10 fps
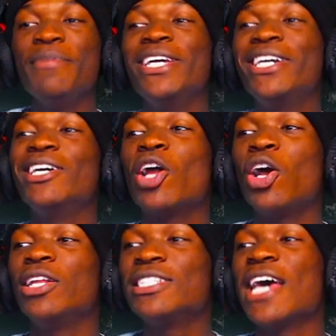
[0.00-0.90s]
be good
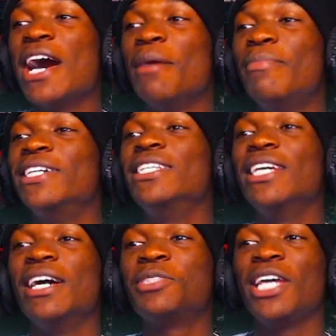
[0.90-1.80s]
all the time, but you
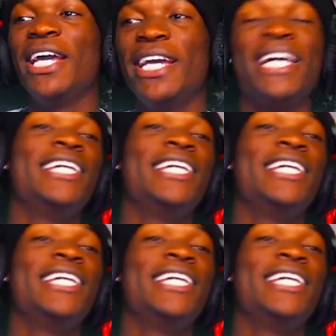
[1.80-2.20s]
know what I'm saying?